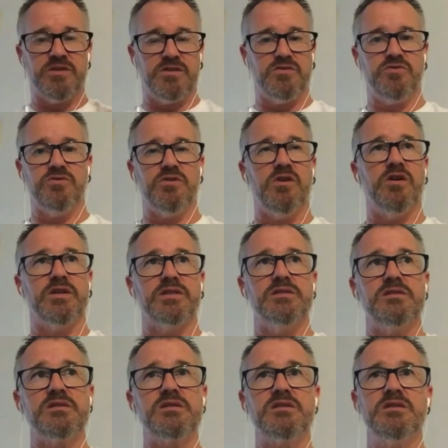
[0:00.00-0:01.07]
in who God
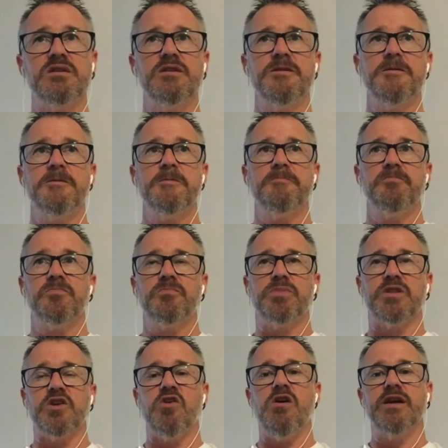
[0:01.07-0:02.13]
is,
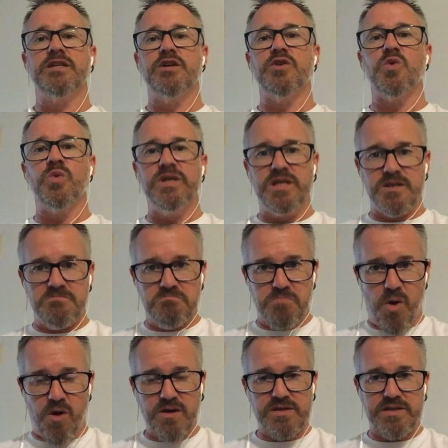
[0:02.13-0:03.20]
but the idea that we can
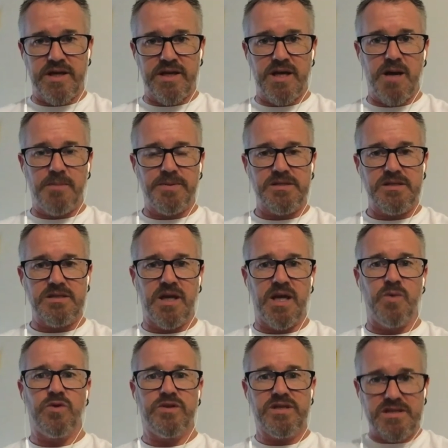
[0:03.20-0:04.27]
box that up and
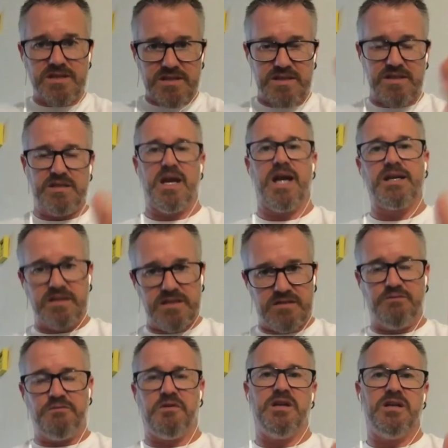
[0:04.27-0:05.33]
say, well, this is exactly
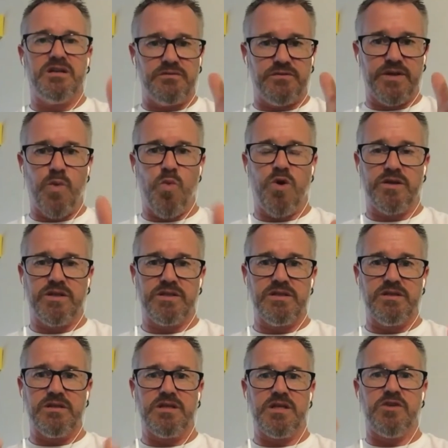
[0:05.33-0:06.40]
definitively what it
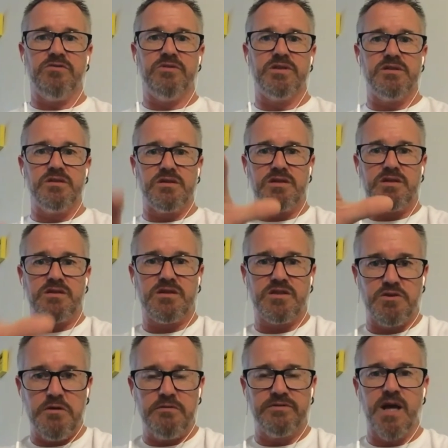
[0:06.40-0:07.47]
is. Here it is
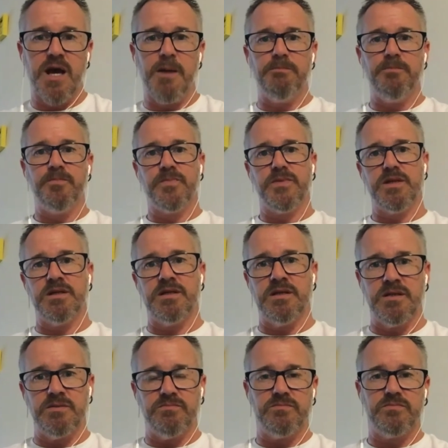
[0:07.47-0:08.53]
served up.
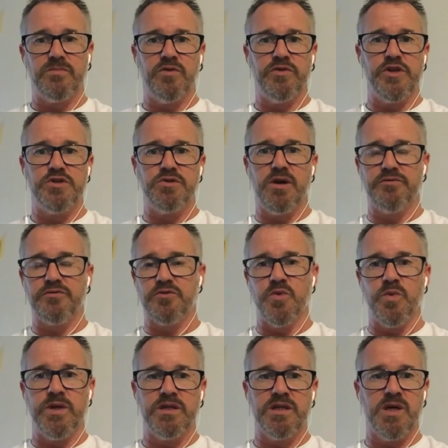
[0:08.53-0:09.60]
Um, on your drive-through
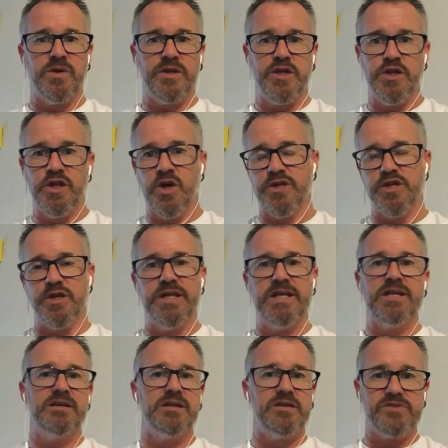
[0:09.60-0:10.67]
window, and you know you're going
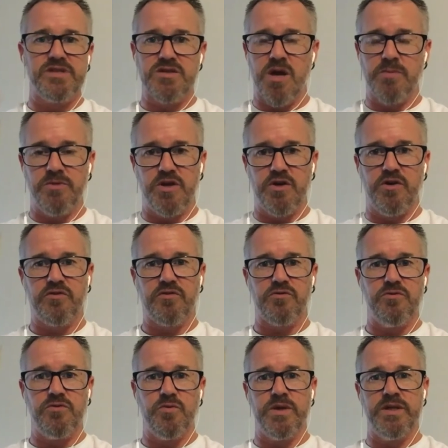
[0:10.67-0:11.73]
to get every time you go
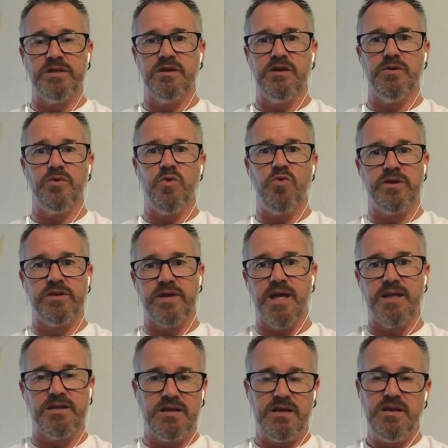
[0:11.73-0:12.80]
through the window and order
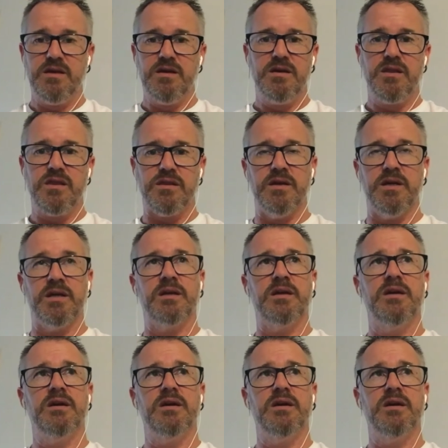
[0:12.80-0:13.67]
that thing.